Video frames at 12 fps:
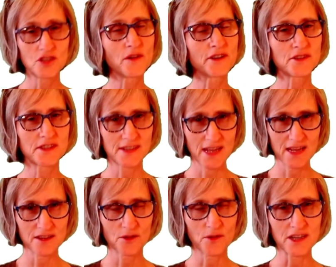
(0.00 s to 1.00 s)
you
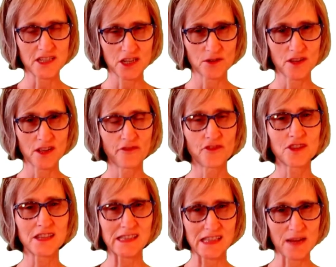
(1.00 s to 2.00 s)
understand the criteria for the
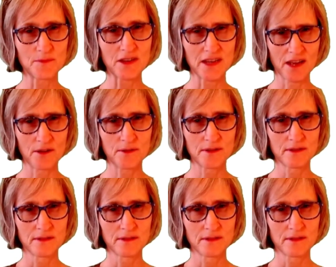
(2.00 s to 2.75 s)
assignment now?